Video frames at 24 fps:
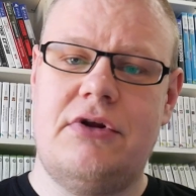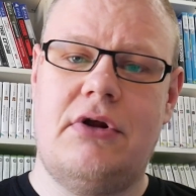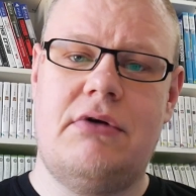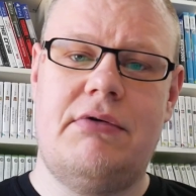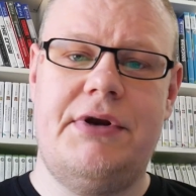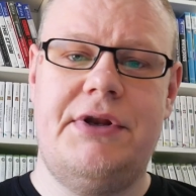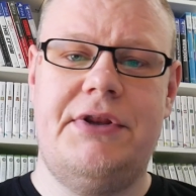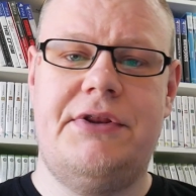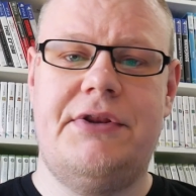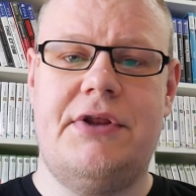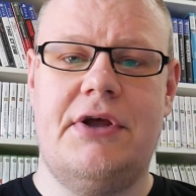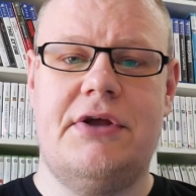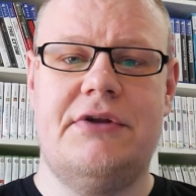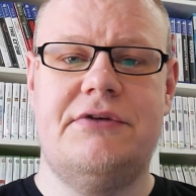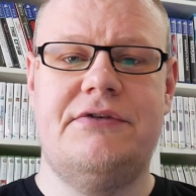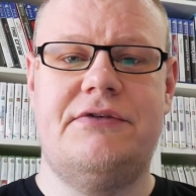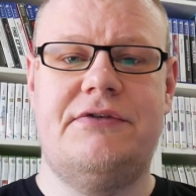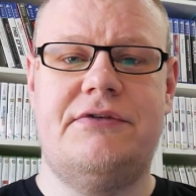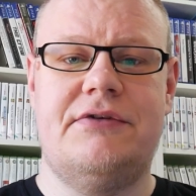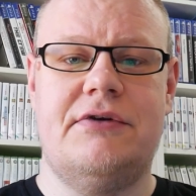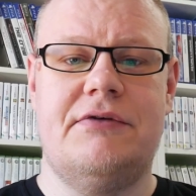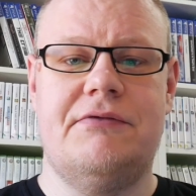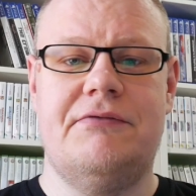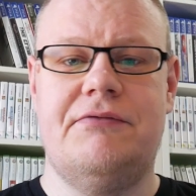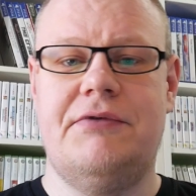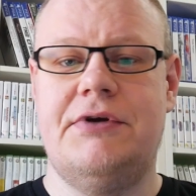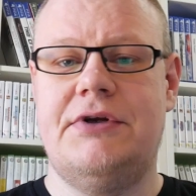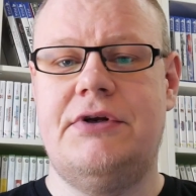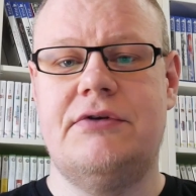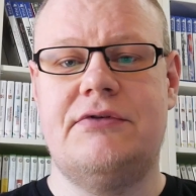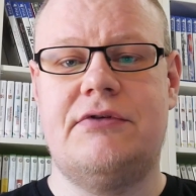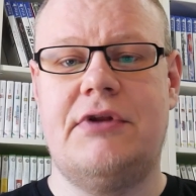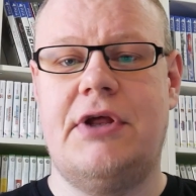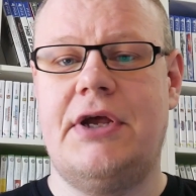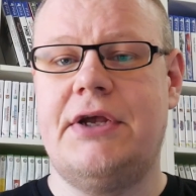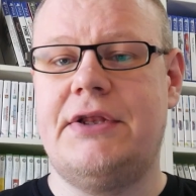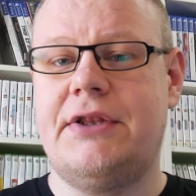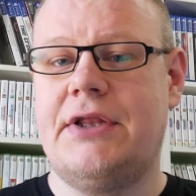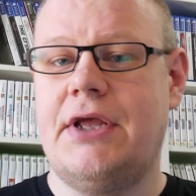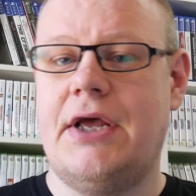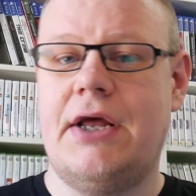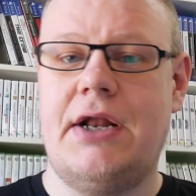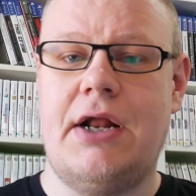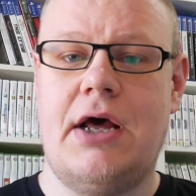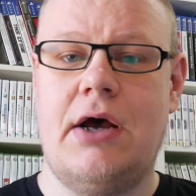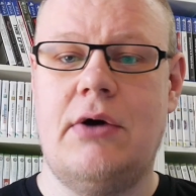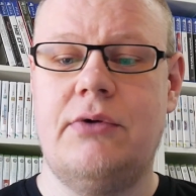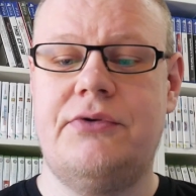already tons of videos like
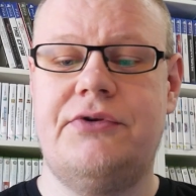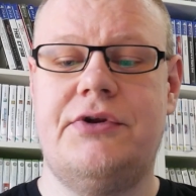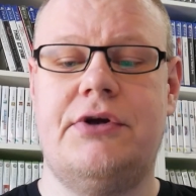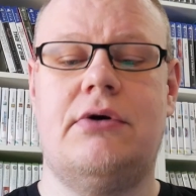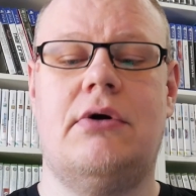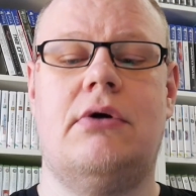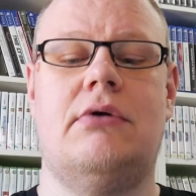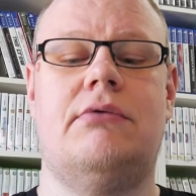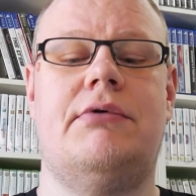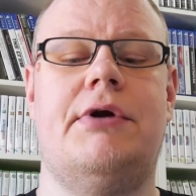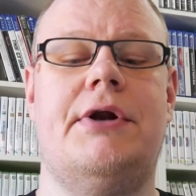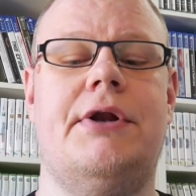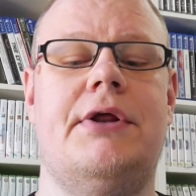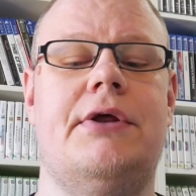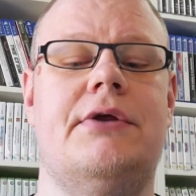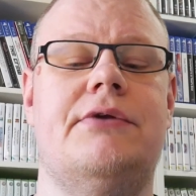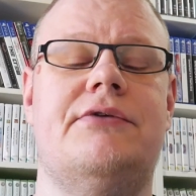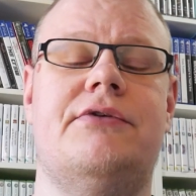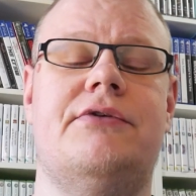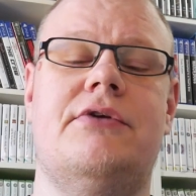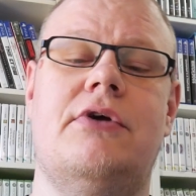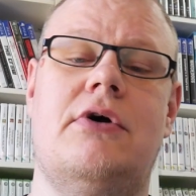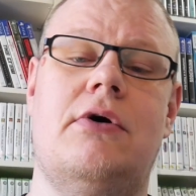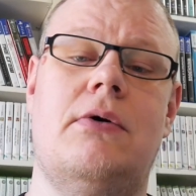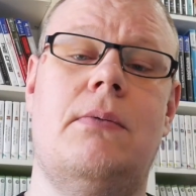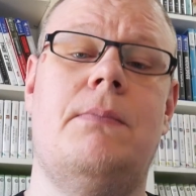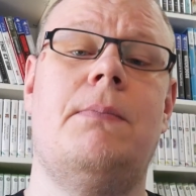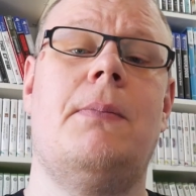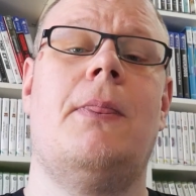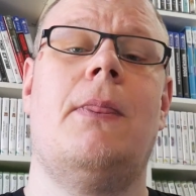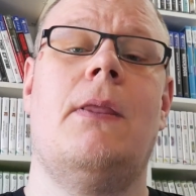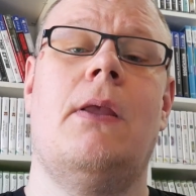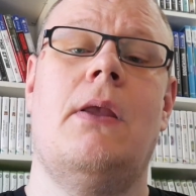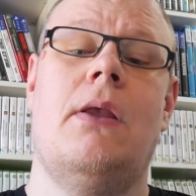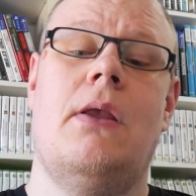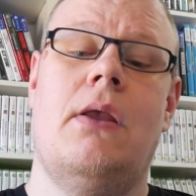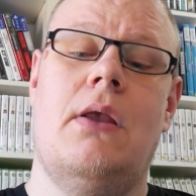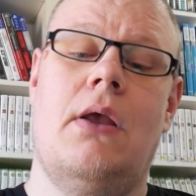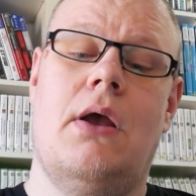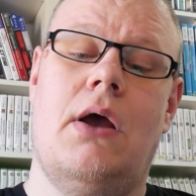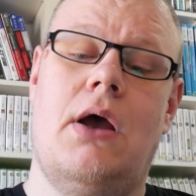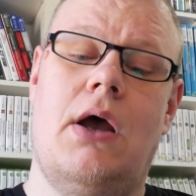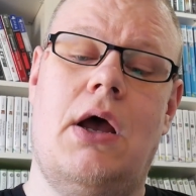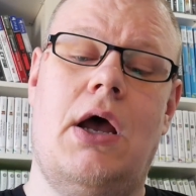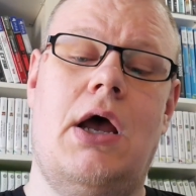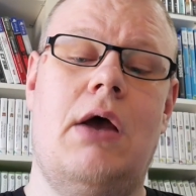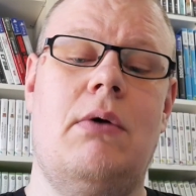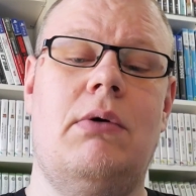that out there already, so
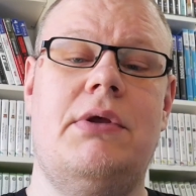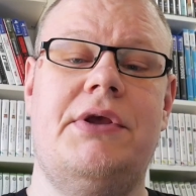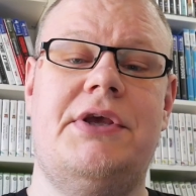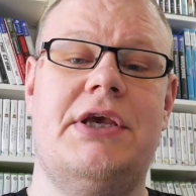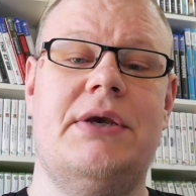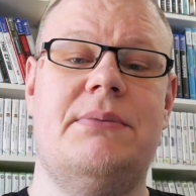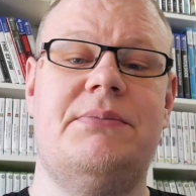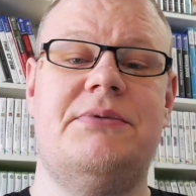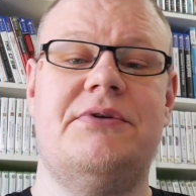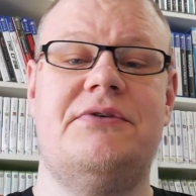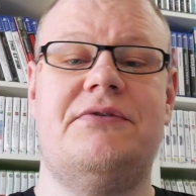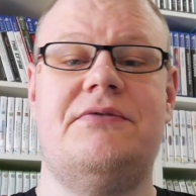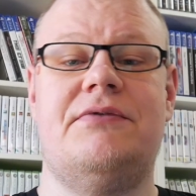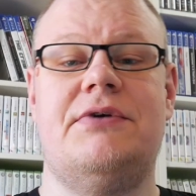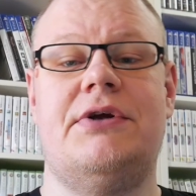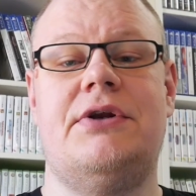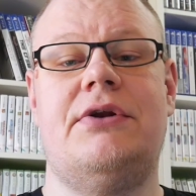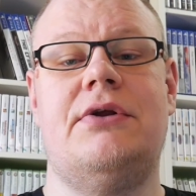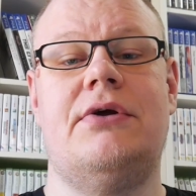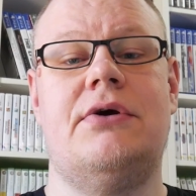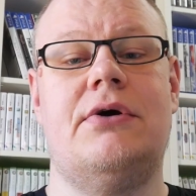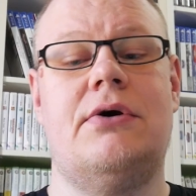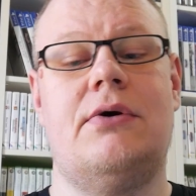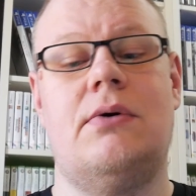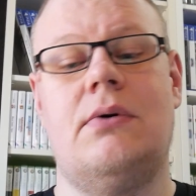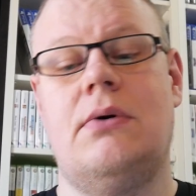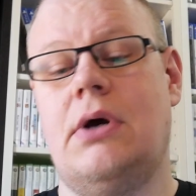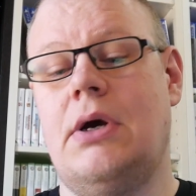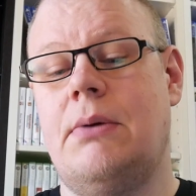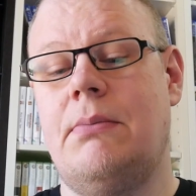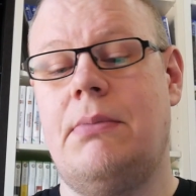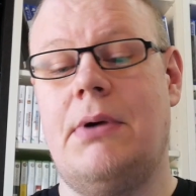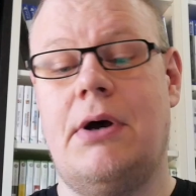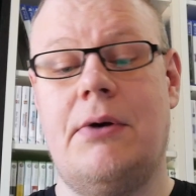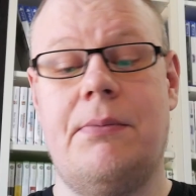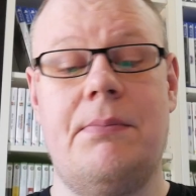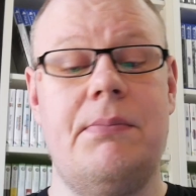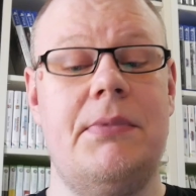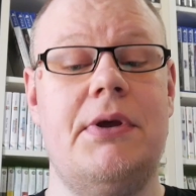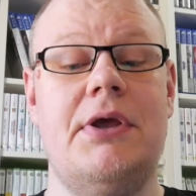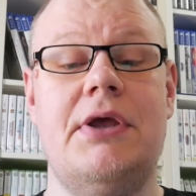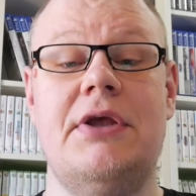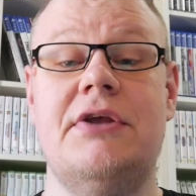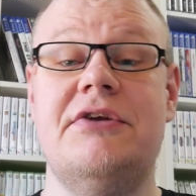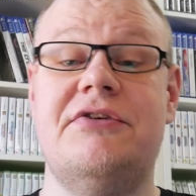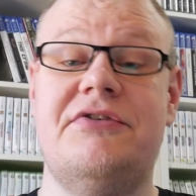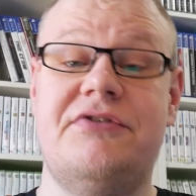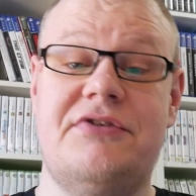I will keep this video about
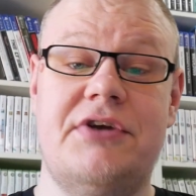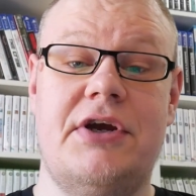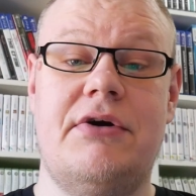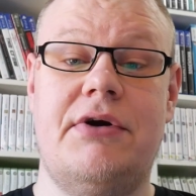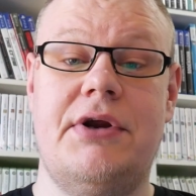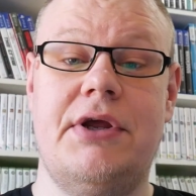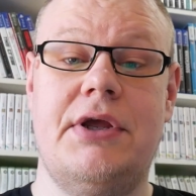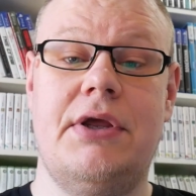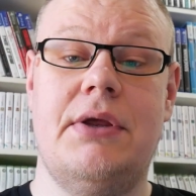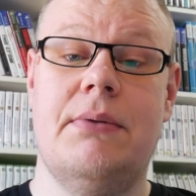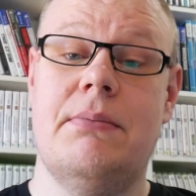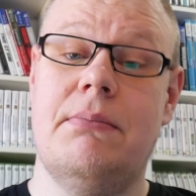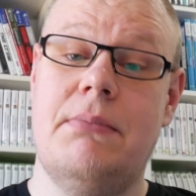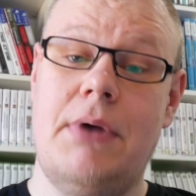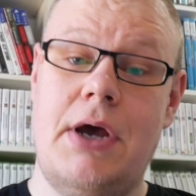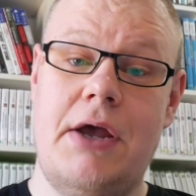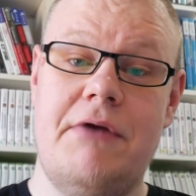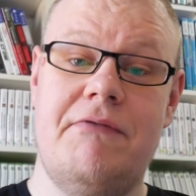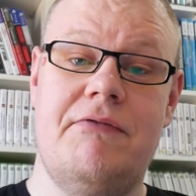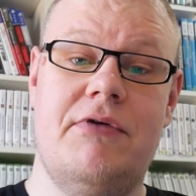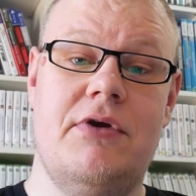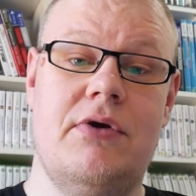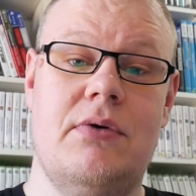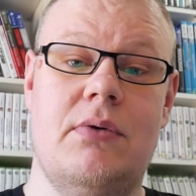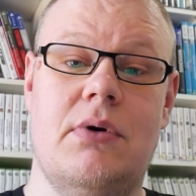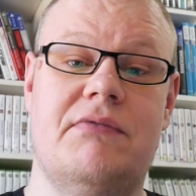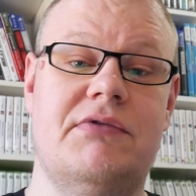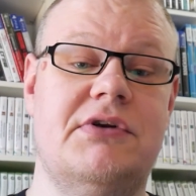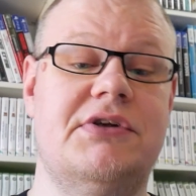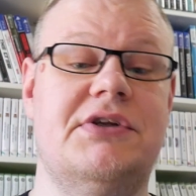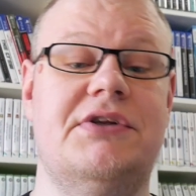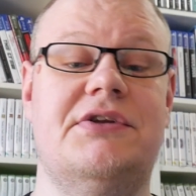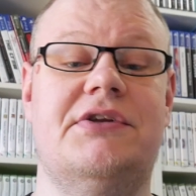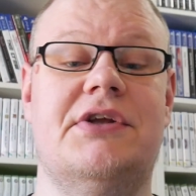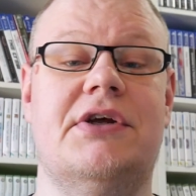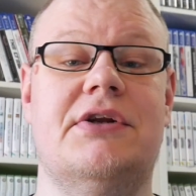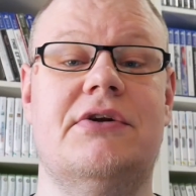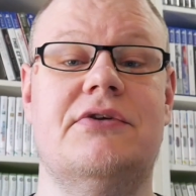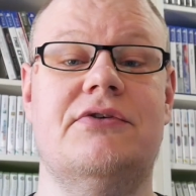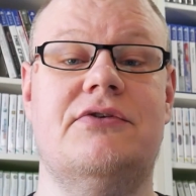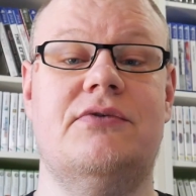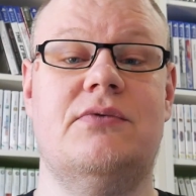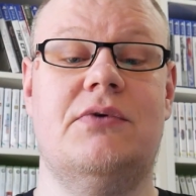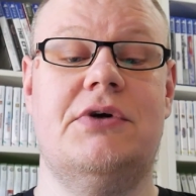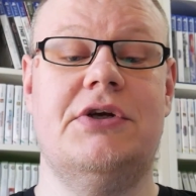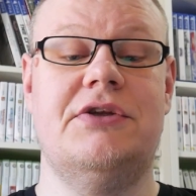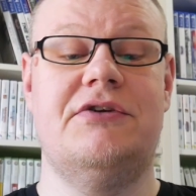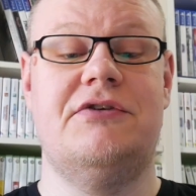me sharing my view of the Nintendo
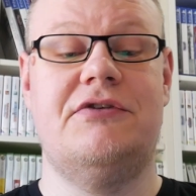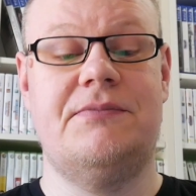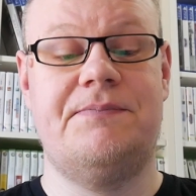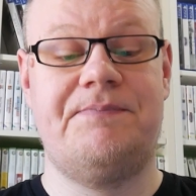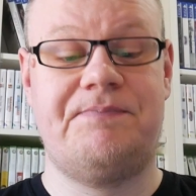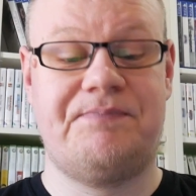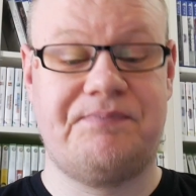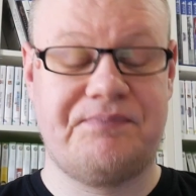Switch.